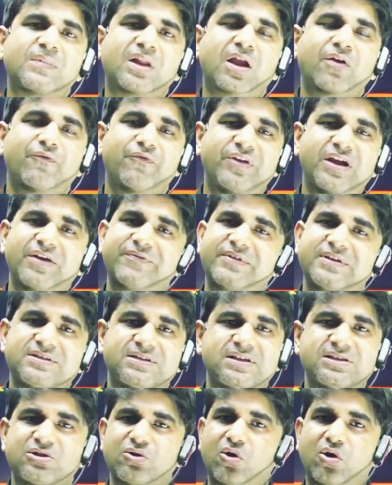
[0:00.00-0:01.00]
we have
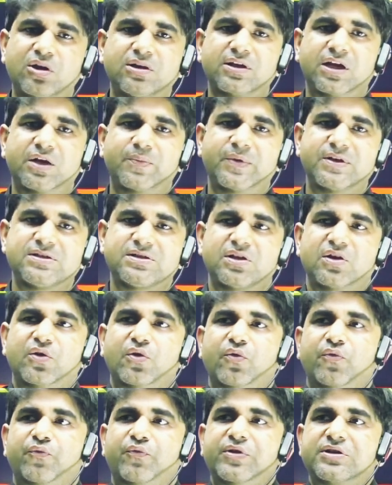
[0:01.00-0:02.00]
discussed all the elements
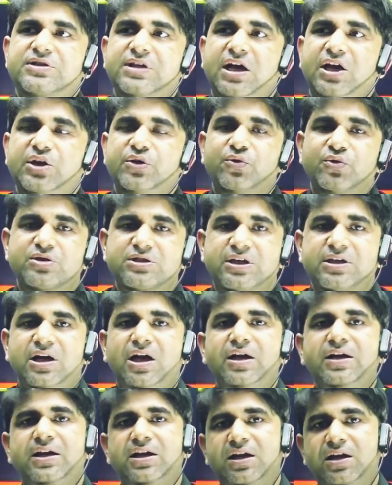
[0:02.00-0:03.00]
which are used in our
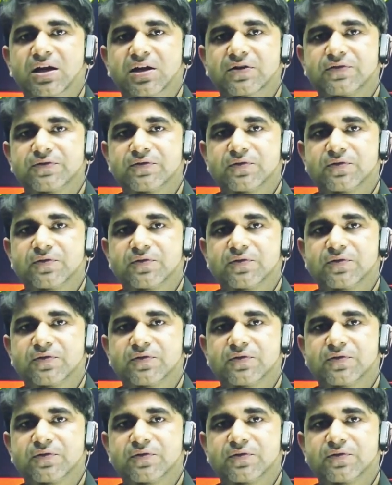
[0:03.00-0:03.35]
daily life,